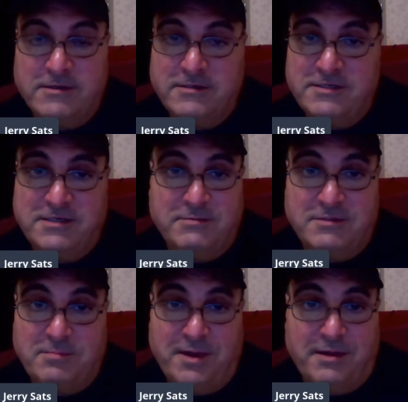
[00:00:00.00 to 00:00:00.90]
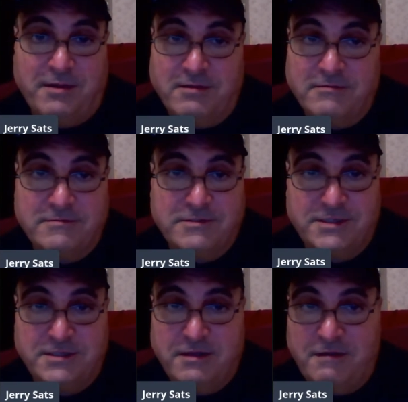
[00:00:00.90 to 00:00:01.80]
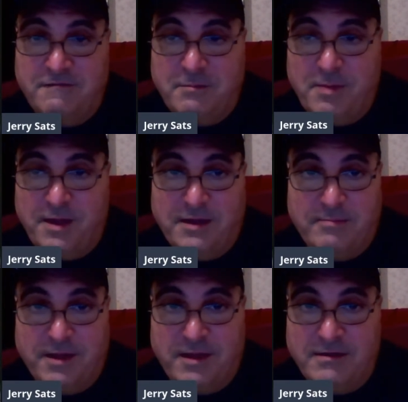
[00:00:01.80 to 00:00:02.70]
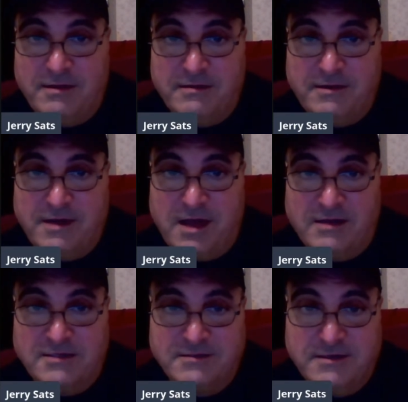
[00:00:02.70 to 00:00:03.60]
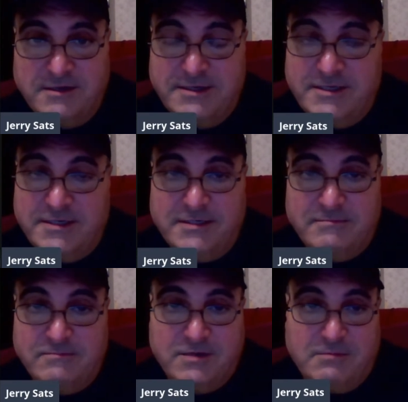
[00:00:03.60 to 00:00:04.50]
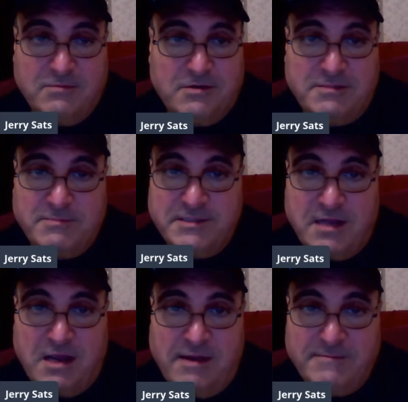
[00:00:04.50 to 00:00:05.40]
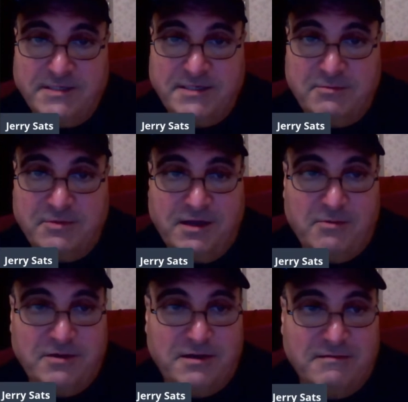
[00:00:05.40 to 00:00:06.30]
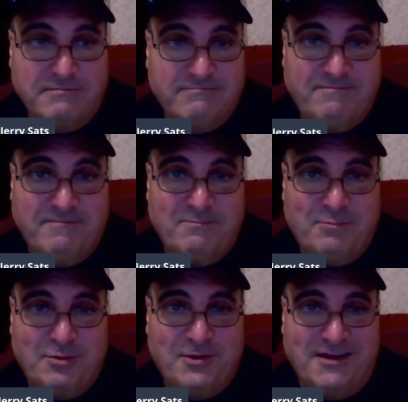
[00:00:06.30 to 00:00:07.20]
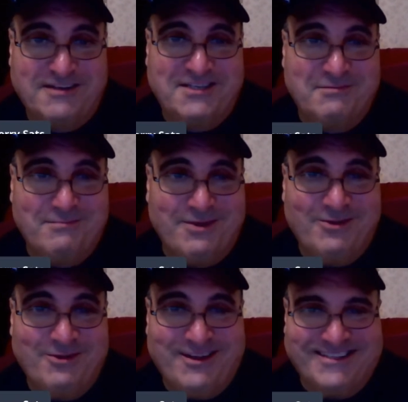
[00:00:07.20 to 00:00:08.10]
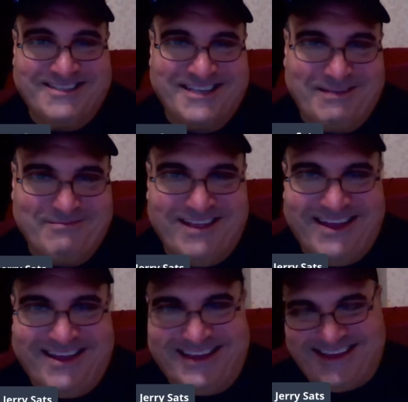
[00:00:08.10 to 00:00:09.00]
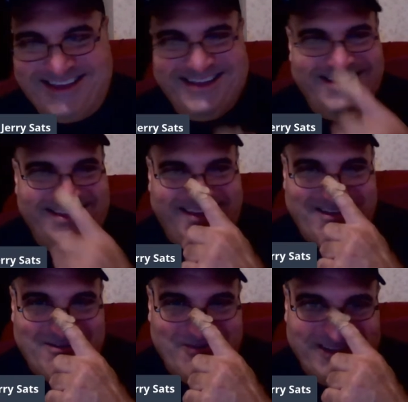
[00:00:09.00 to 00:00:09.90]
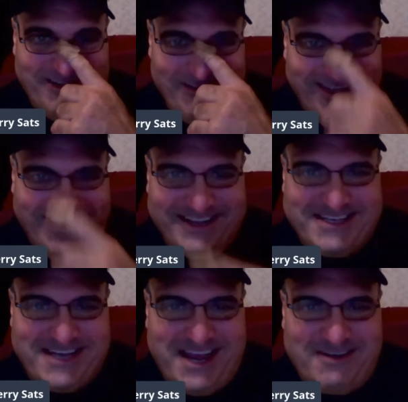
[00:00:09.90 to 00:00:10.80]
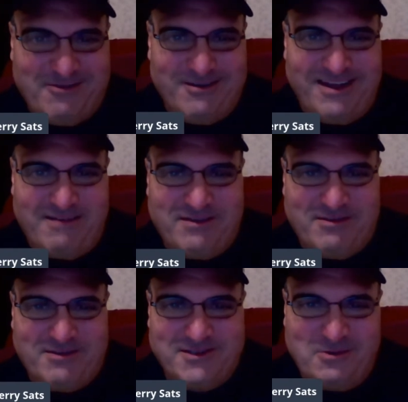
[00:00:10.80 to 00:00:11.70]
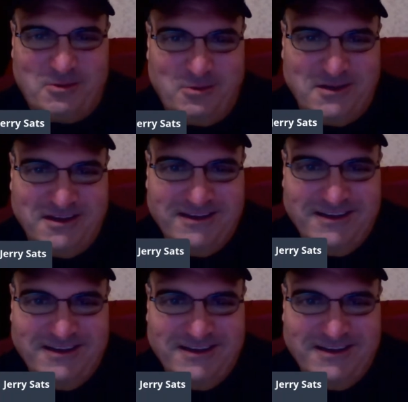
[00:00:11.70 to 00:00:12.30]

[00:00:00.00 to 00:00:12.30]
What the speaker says: she was a baker. She loved to bake, man. And gosh, come Christmas time, she would go into production mode. It seemed like, when you're like 10 or 11 years old